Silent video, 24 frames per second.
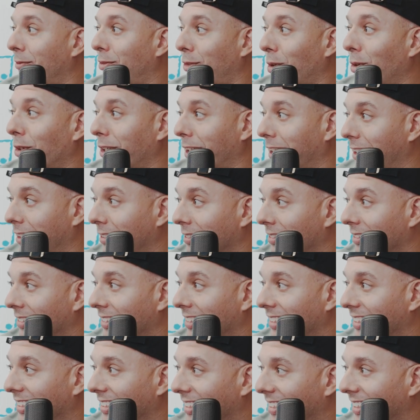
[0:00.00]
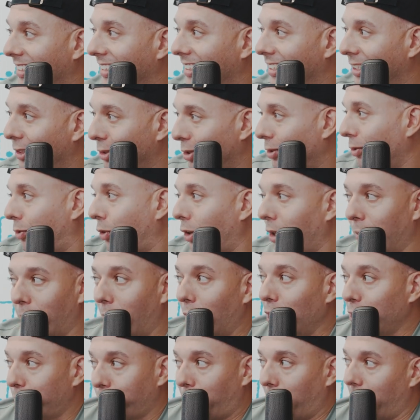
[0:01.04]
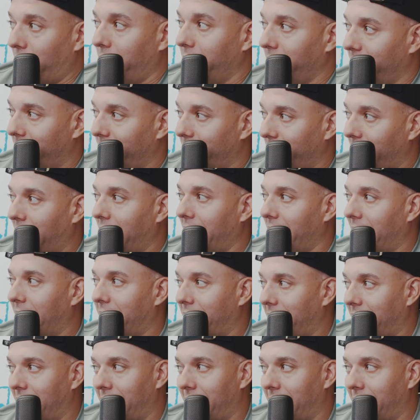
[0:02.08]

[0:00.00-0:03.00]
and flooring, for the most part, right?